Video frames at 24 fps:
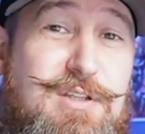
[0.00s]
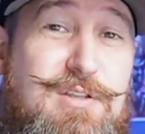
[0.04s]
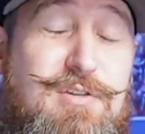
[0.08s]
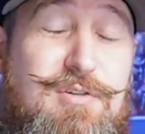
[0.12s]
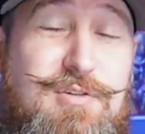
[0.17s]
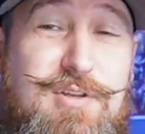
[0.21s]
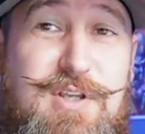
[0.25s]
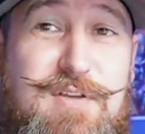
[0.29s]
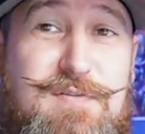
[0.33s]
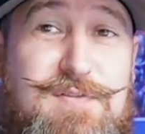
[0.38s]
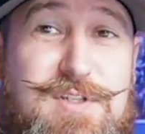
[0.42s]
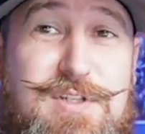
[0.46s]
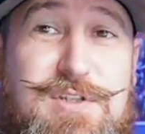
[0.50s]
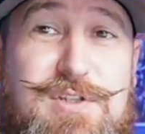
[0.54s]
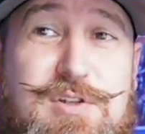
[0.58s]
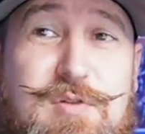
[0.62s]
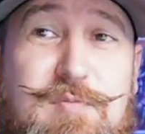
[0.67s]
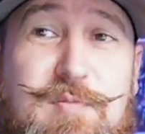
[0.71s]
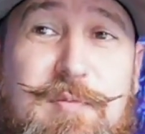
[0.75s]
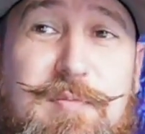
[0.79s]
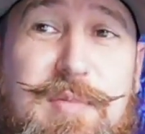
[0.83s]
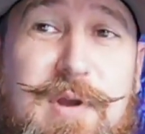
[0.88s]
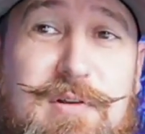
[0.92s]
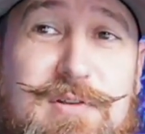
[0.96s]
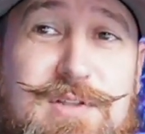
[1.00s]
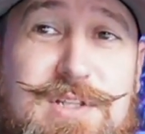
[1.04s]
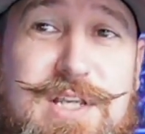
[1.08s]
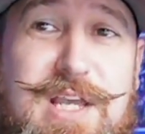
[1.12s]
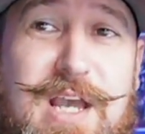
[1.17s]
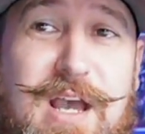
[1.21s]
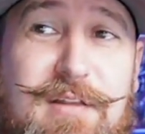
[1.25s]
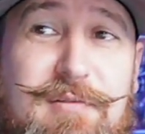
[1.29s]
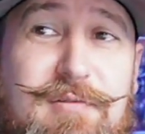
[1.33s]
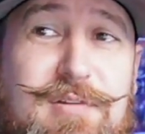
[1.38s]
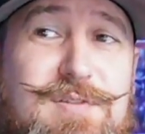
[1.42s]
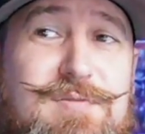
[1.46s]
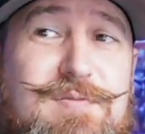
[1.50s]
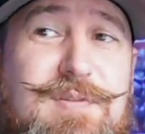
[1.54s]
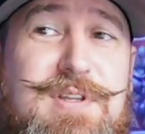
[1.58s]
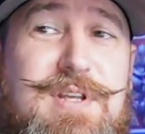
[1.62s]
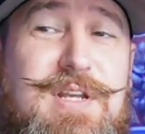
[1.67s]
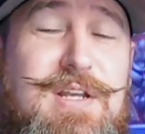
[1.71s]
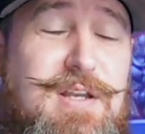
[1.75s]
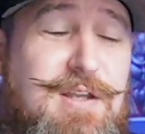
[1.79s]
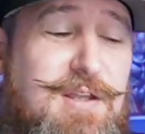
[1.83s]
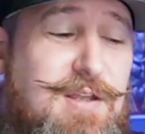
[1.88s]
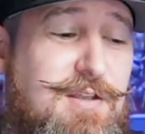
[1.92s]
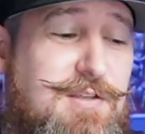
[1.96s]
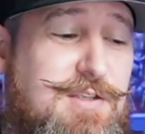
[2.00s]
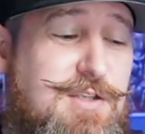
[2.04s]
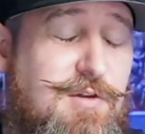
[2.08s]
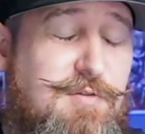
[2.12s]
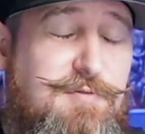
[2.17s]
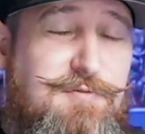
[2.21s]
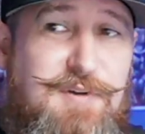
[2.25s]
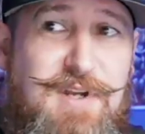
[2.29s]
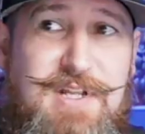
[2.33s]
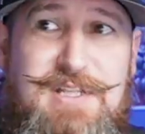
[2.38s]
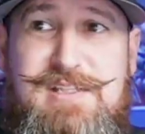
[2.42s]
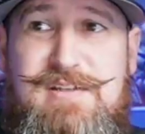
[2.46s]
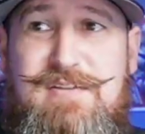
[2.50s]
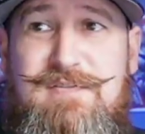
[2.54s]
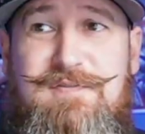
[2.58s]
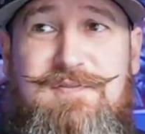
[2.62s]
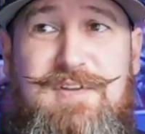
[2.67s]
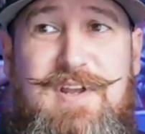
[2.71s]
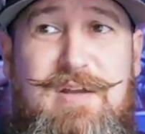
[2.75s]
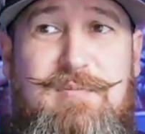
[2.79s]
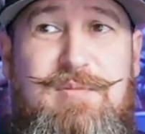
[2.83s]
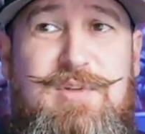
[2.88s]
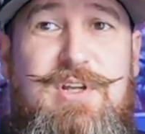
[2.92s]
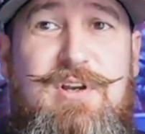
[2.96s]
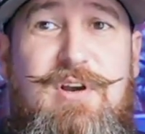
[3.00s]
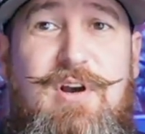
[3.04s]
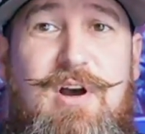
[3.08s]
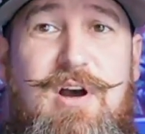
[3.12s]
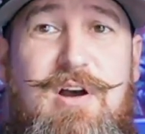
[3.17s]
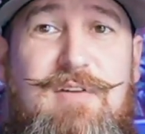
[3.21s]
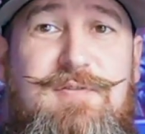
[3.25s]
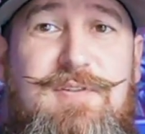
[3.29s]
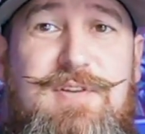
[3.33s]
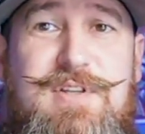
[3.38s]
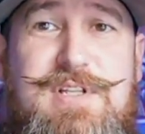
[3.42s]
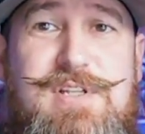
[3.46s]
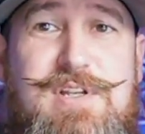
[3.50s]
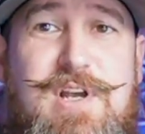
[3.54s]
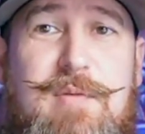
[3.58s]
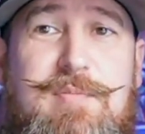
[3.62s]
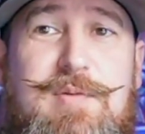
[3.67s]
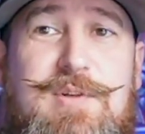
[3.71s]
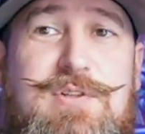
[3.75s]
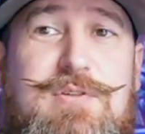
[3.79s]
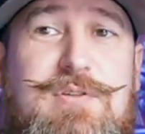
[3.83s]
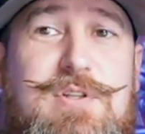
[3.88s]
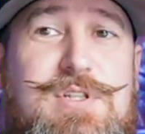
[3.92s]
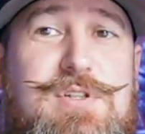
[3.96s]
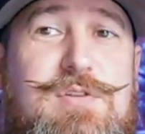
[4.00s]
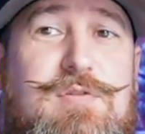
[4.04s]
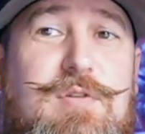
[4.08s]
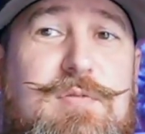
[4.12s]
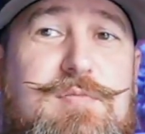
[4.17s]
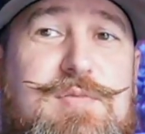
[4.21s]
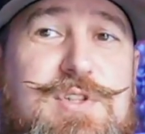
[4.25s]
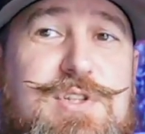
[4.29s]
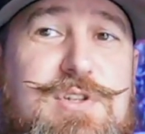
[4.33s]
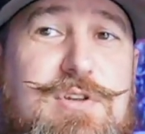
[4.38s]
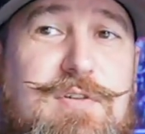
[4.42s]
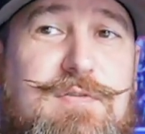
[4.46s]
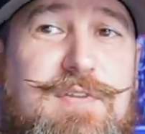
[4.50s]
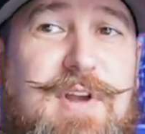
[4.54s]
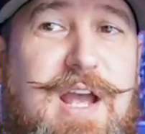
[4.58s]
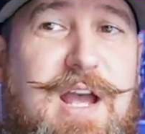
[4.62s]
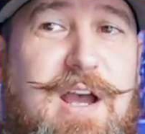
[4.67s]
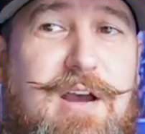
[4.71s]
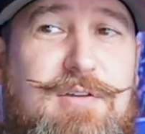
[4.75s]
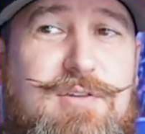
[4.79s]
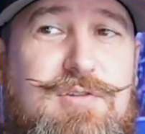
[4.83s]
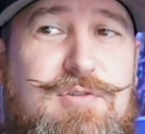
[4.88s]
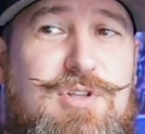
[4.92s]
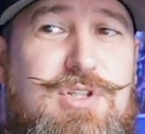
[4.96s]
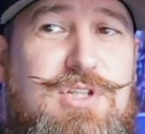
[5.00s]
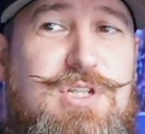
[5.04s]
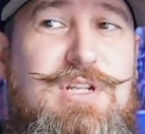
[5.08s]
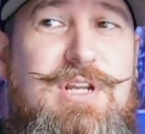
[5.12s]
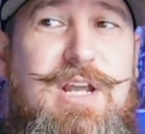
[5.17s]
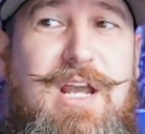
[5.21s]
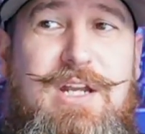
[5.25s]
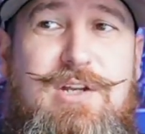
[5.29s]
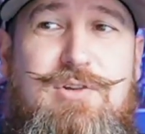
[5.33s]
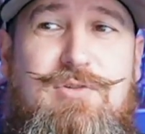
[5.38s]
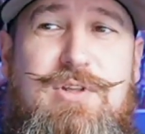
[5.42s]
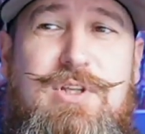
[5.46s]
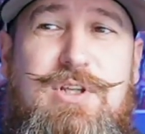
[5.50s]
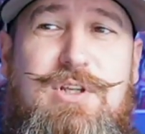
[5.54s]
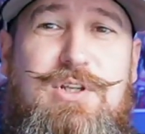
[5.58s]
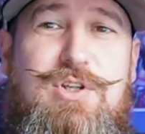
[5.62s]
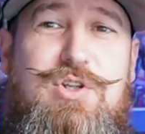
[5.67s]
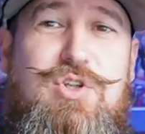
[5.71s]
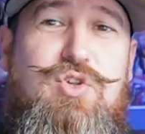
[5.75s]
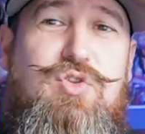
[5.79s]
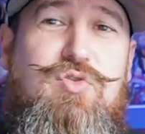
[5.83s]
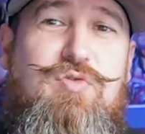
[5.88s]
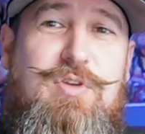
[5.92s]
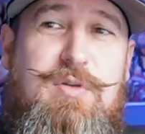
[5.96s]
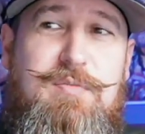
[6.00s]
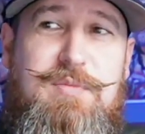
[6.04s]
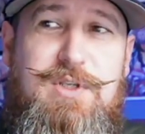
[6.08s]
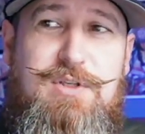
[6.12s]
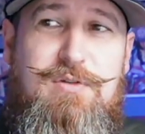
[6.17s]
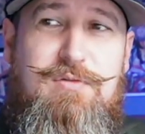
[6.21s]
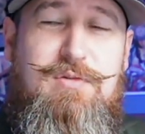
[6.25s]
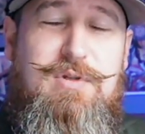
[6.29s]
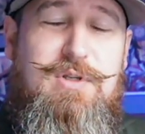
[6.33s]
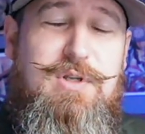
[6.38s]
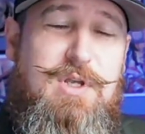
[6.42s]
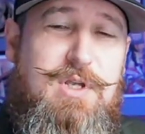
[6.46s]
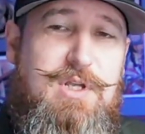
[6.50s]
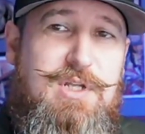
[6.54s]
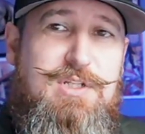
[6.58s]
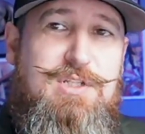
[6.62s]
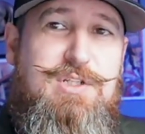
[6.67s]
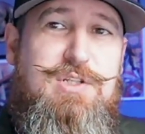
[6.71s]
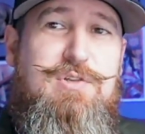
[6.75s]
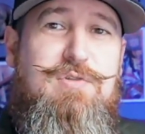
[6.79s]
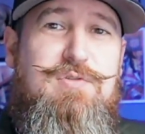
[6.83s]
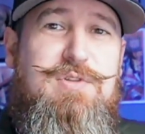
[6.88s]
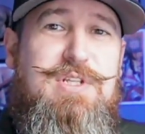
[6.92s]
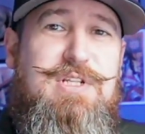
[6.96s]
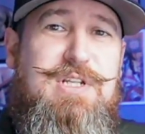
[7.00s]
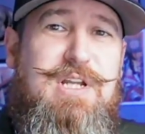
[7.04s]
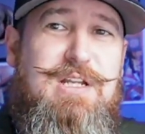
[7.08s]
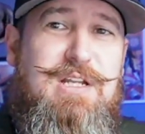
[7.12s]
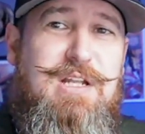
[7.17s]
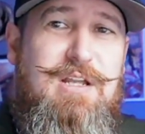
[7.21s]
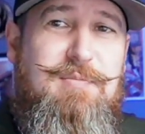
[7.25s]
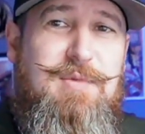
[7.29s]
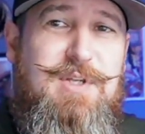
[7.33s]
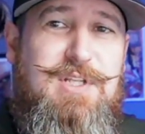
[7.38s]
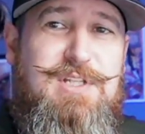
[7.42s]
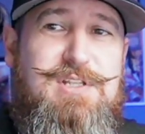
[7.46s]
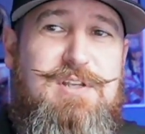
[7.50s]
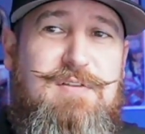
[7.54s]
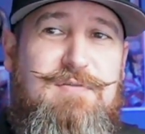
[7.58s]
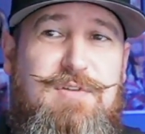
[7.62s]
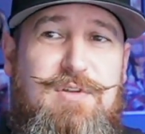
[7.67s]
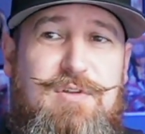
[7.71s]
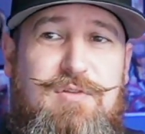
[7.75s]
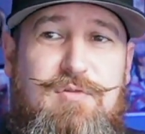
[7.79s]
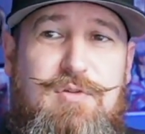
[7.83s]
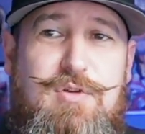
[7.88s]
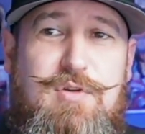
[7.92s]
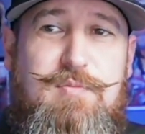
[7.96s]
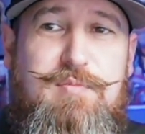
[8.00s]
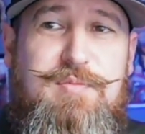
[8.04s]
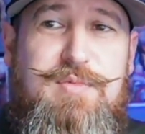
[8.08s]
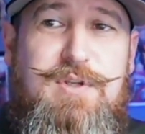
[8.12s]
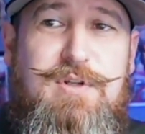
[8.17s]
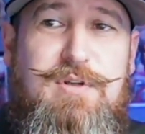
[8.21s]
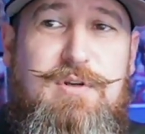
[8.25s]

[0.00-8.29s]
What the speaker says: your gifts and superpowers. Gatherings with friends and family offer these opportunities to observe how you just naturally contribute to the dynamics of the group.